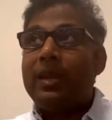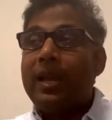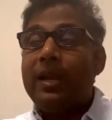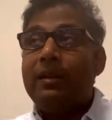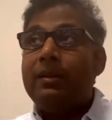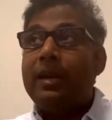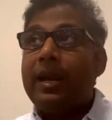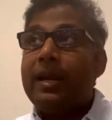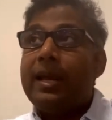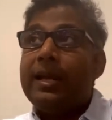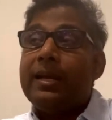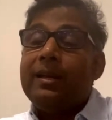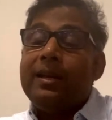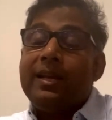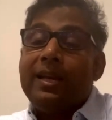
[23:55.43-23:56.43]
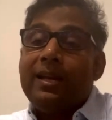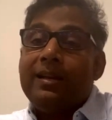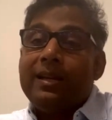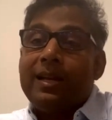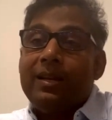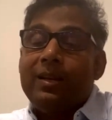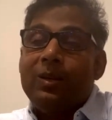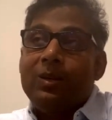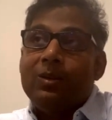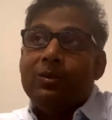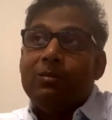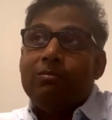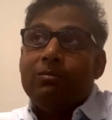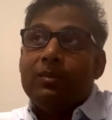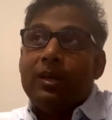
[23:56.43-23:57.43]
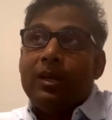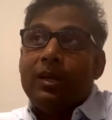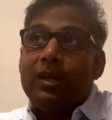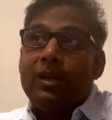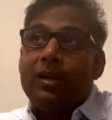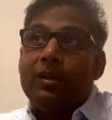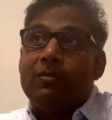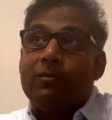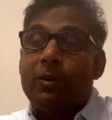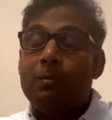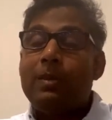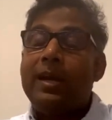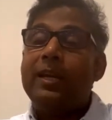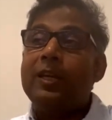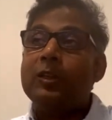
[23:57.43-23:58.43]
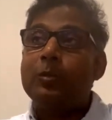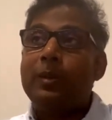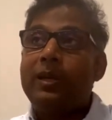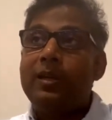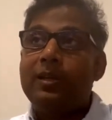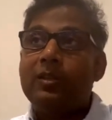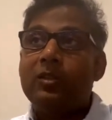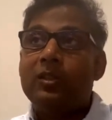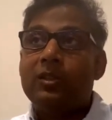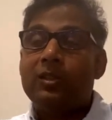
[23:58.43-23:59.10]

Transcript: And I can again tell you, from my experience,